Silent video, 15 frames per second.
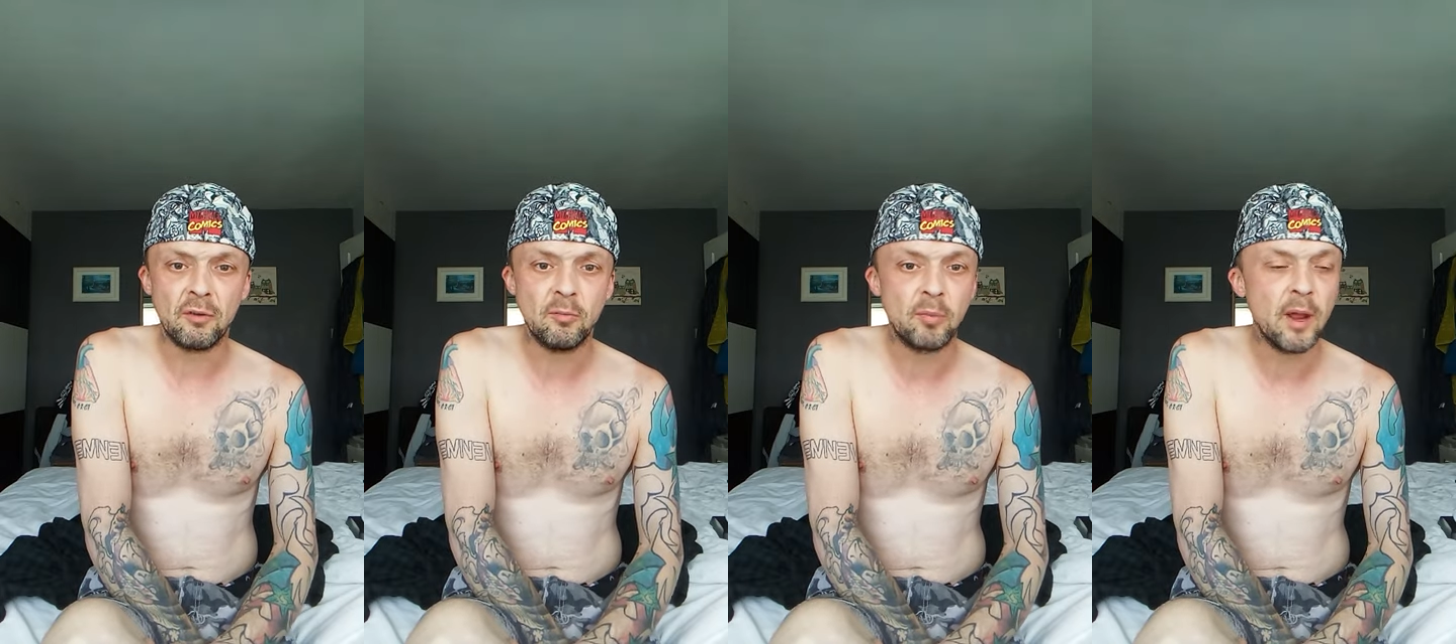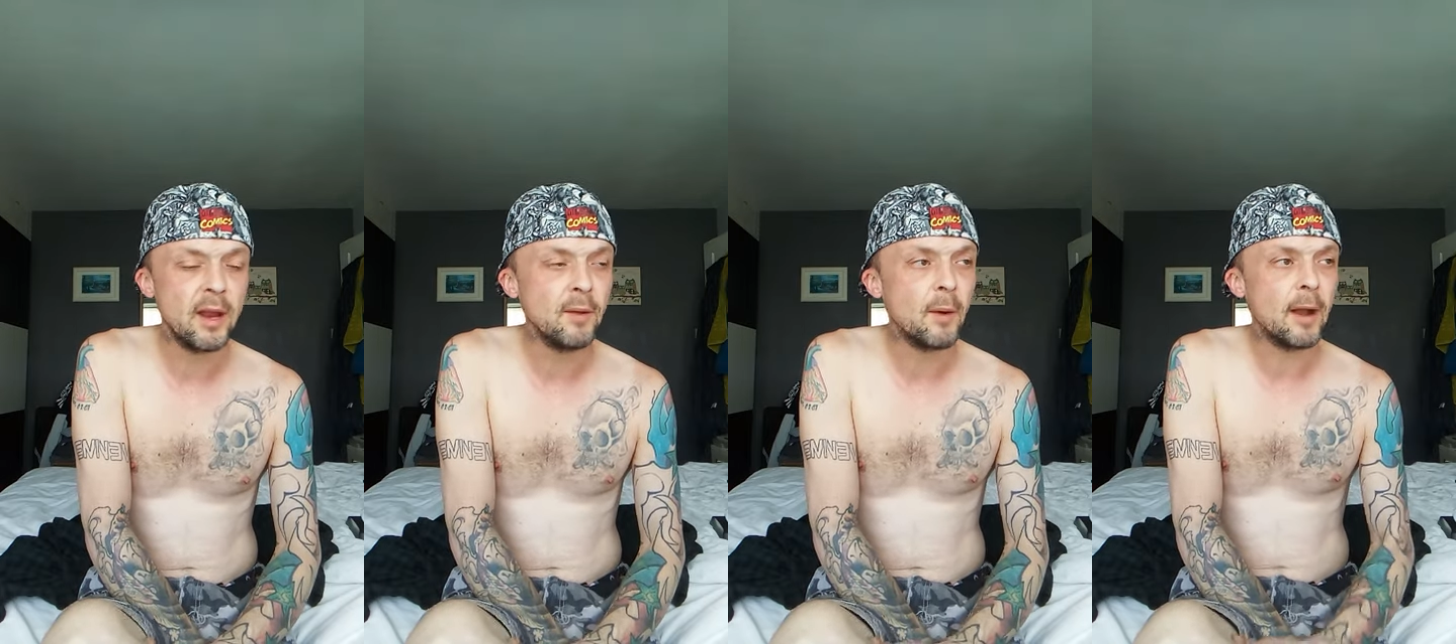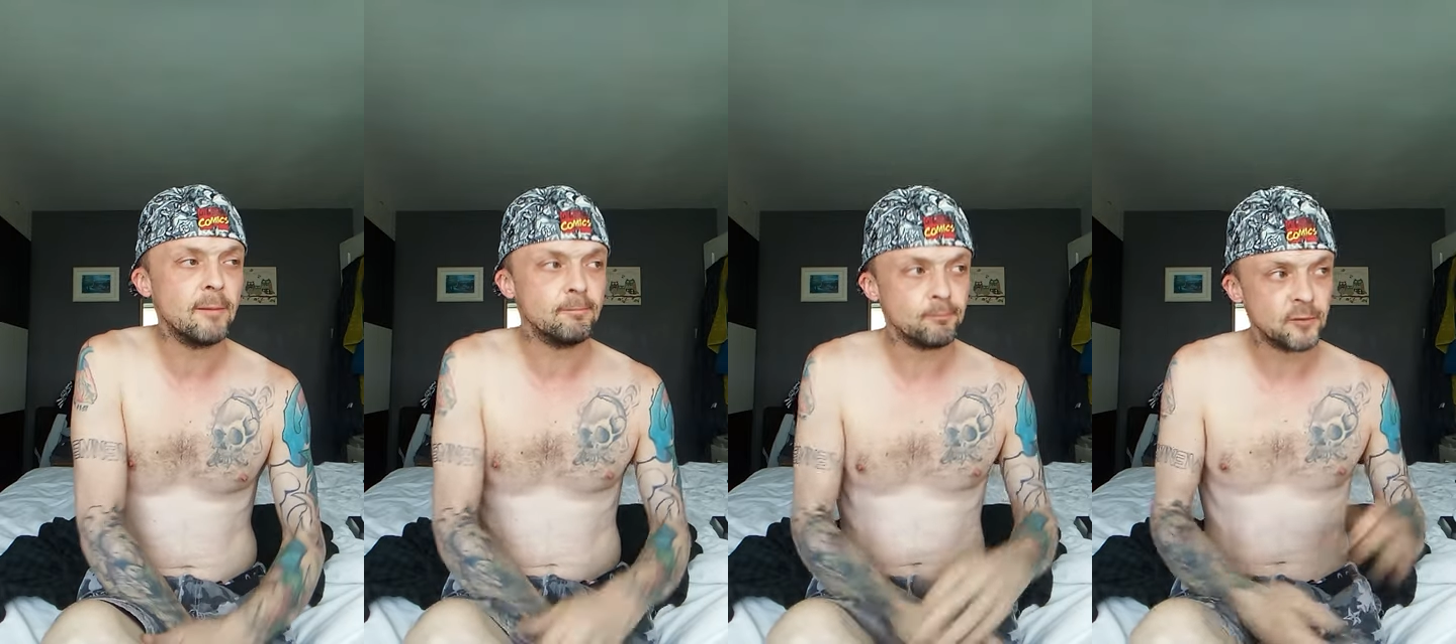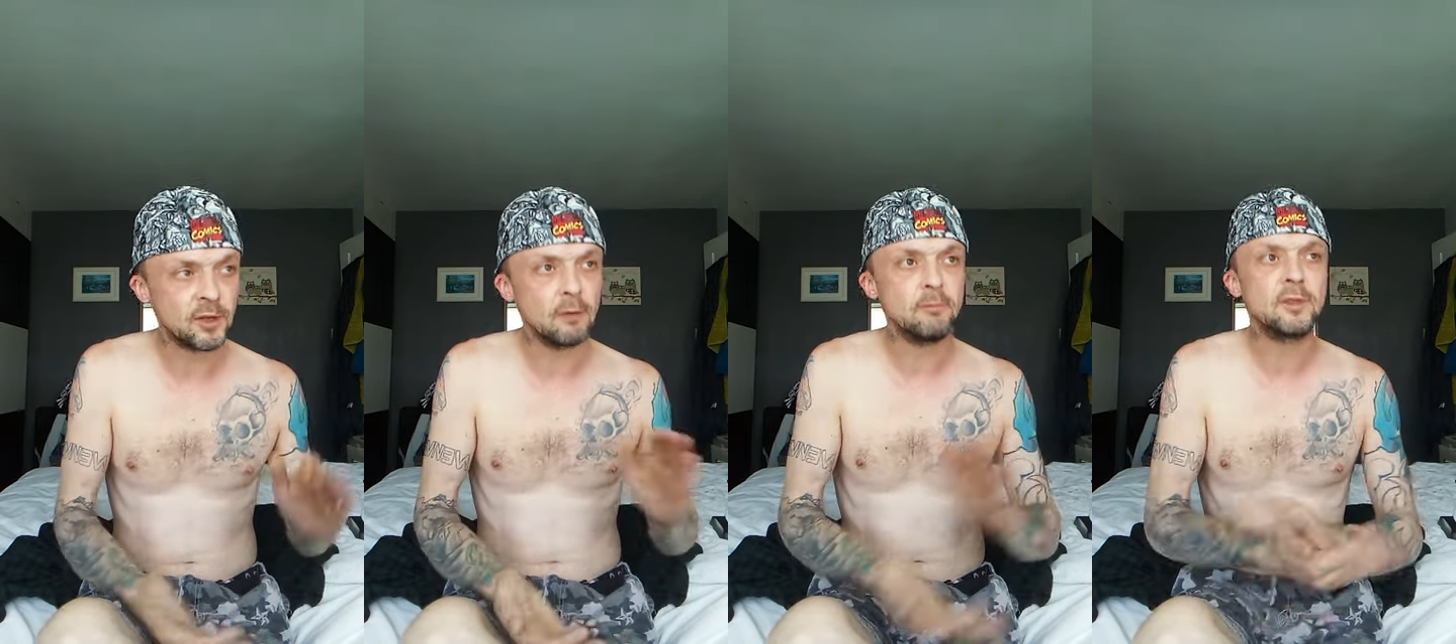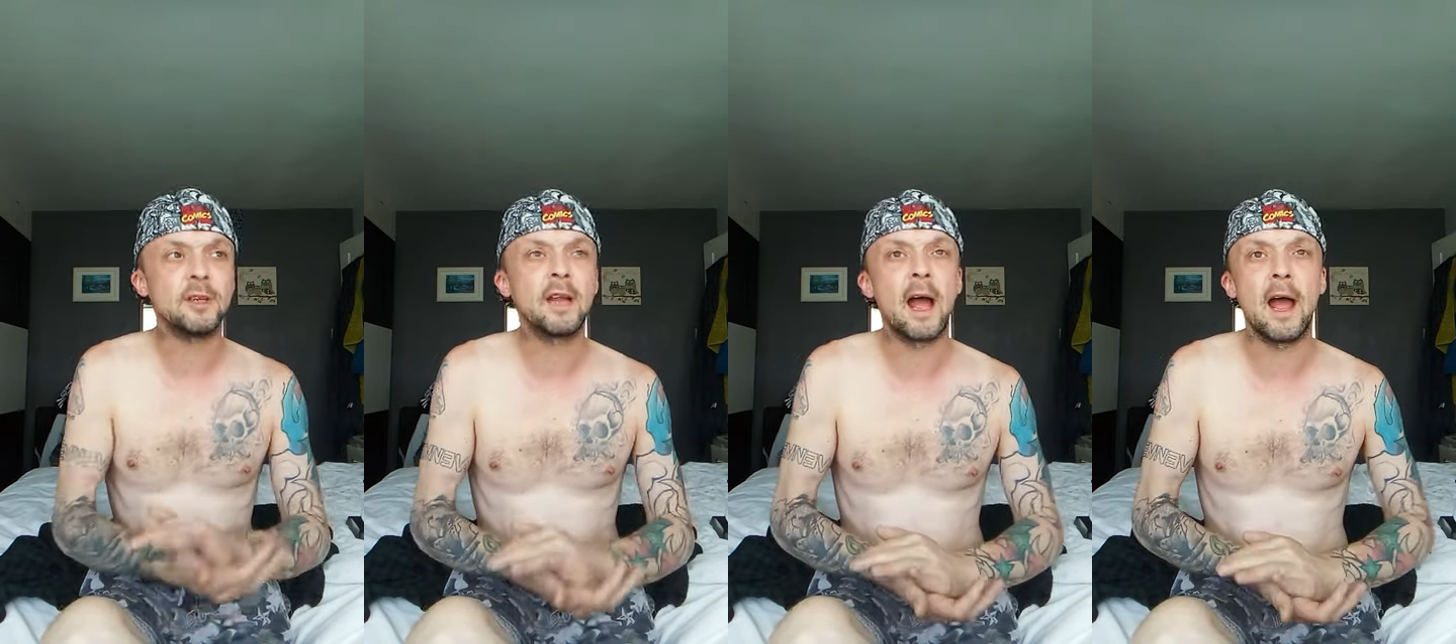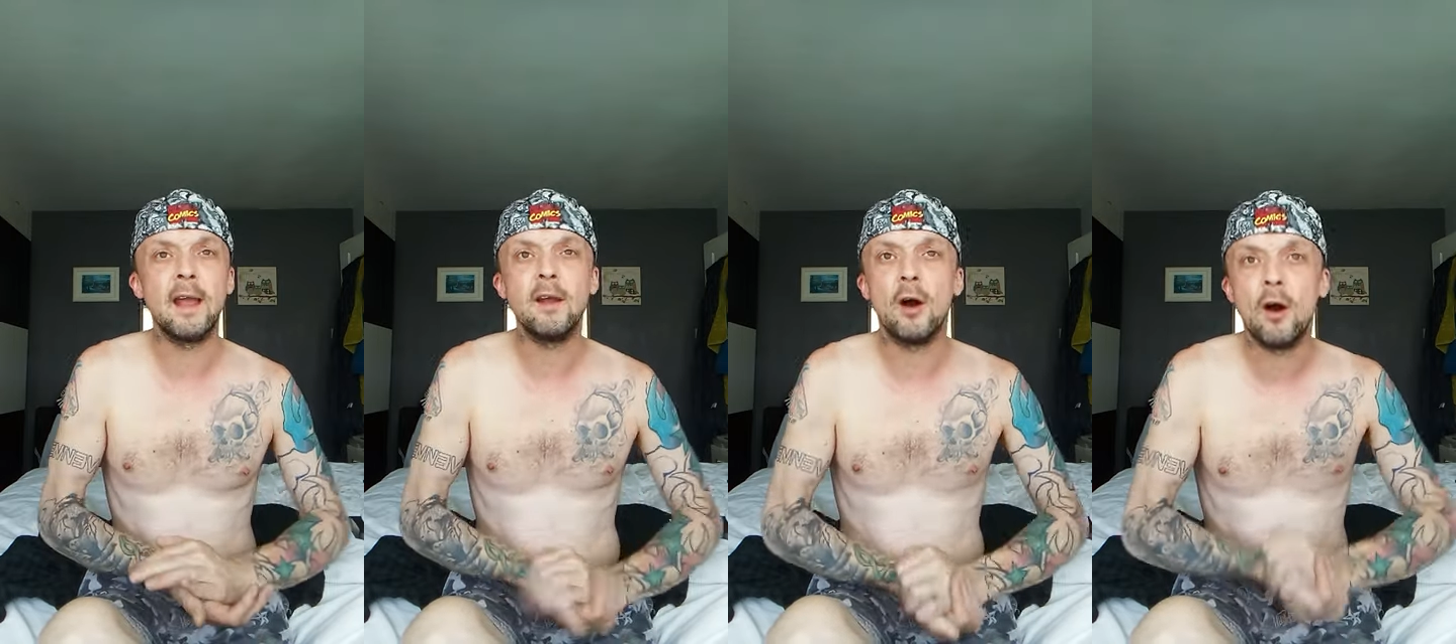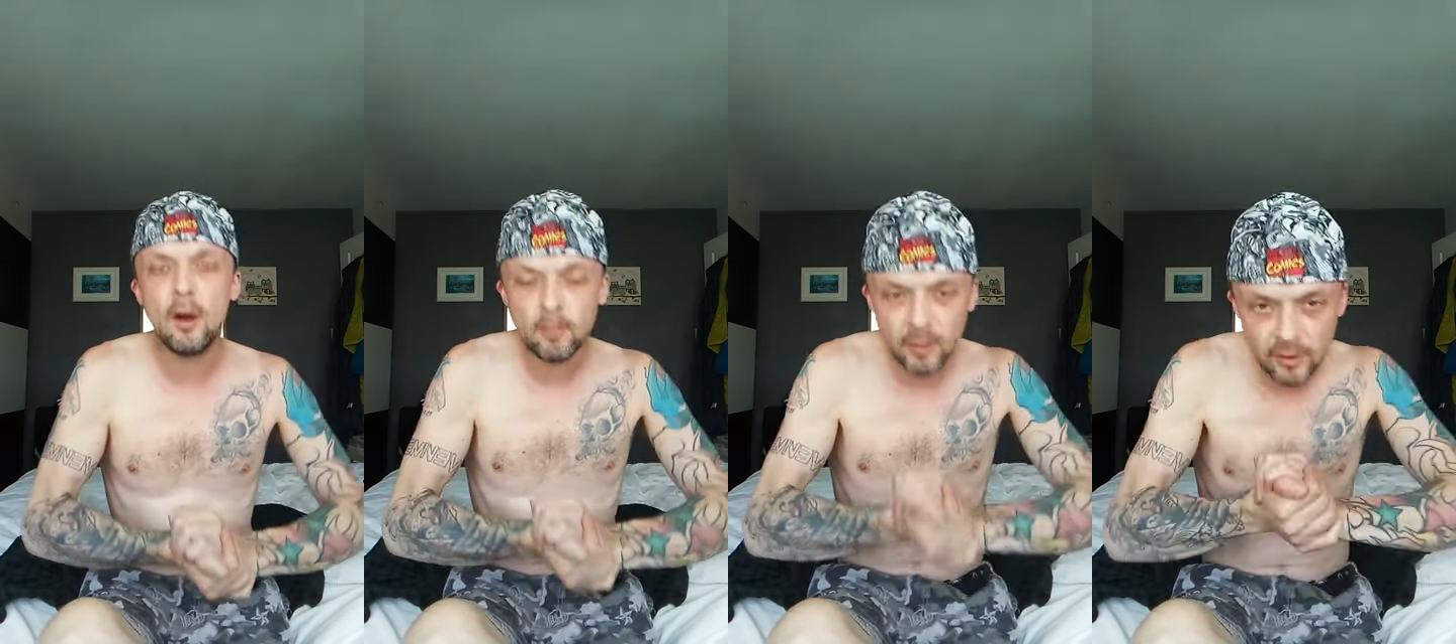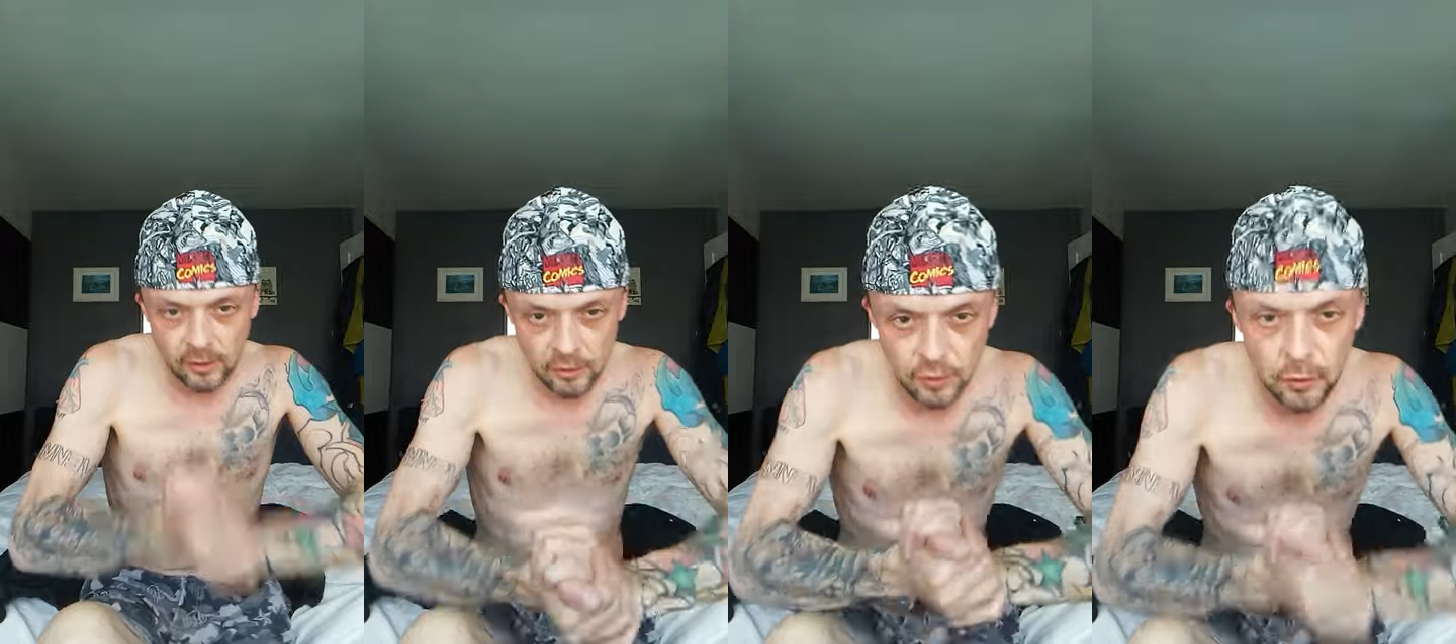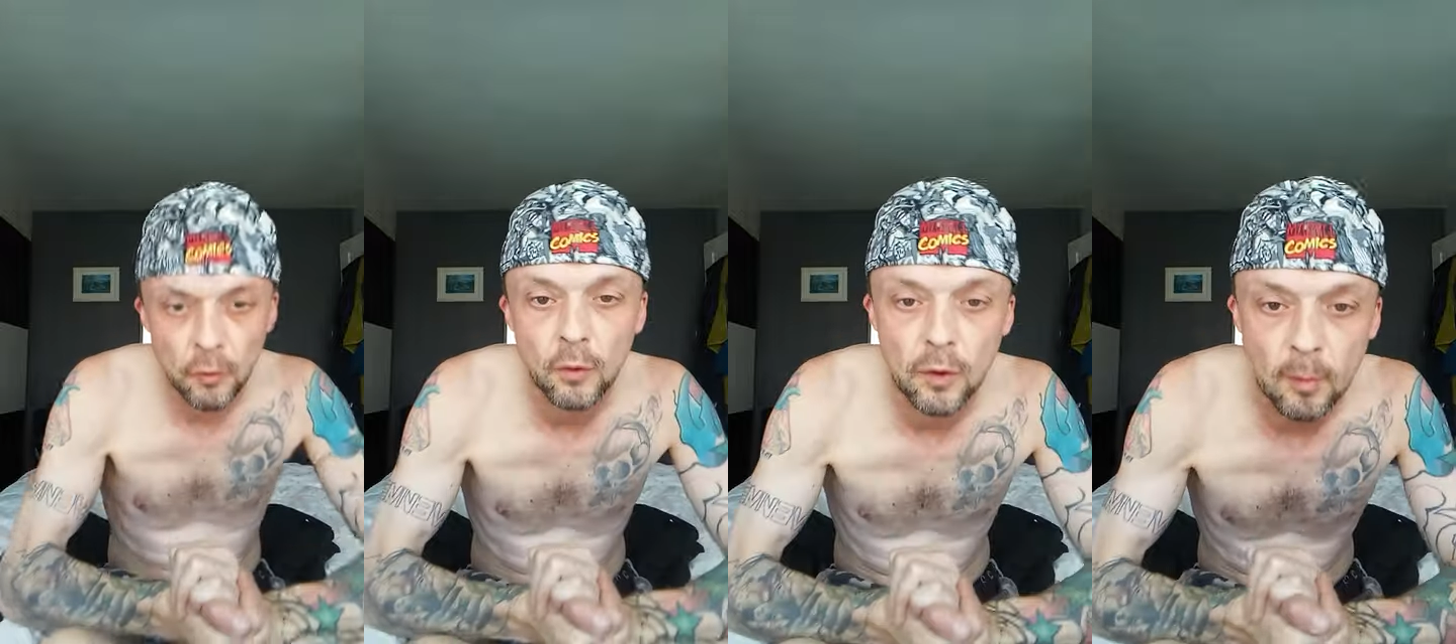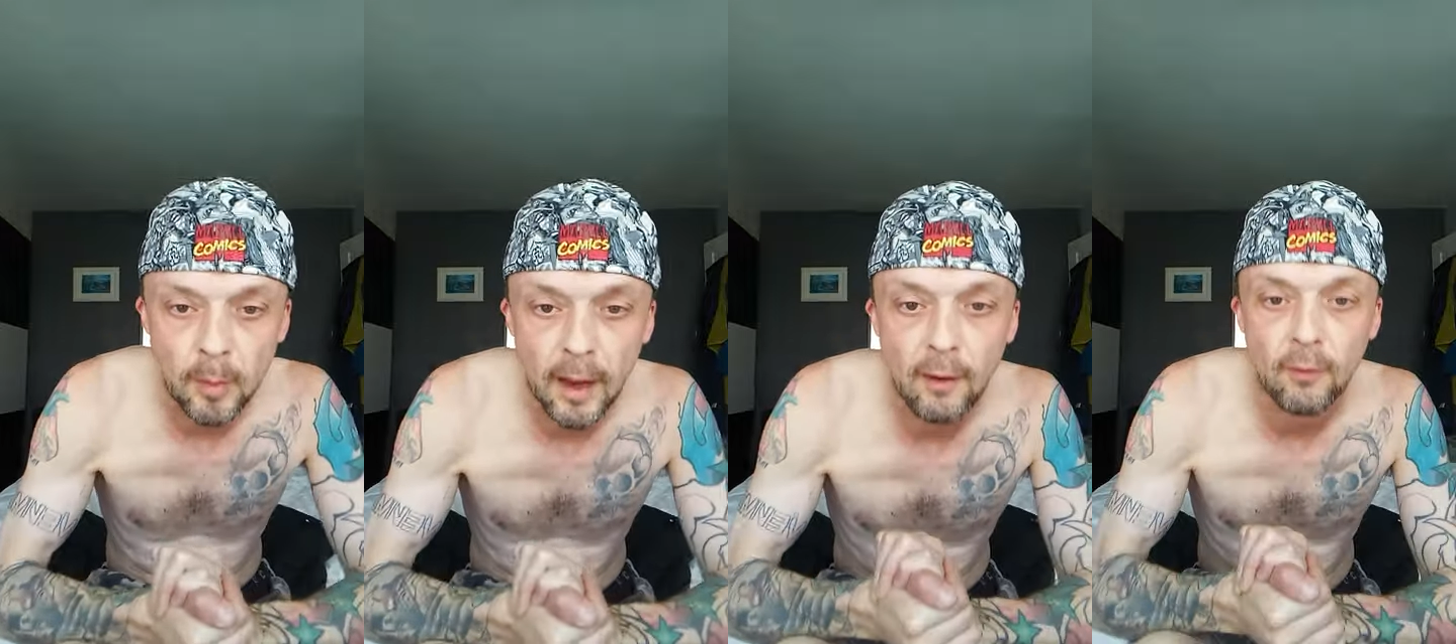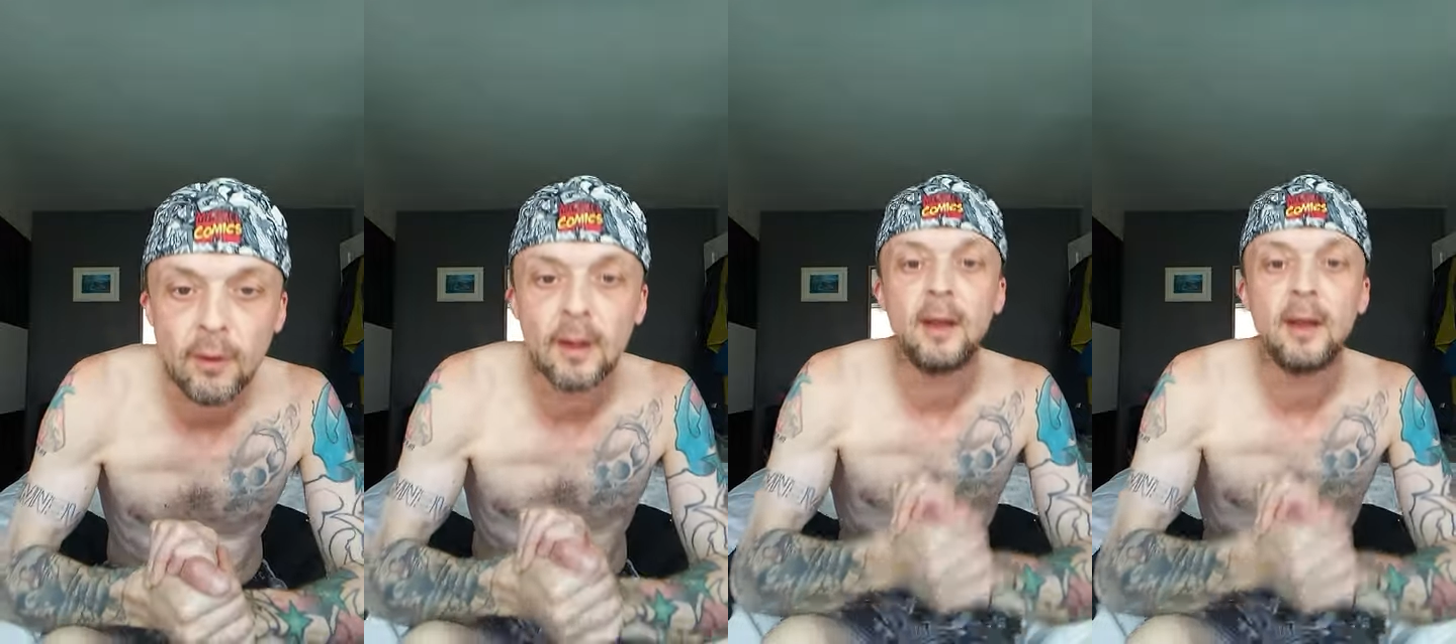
But anyway, so today I'm going to talk about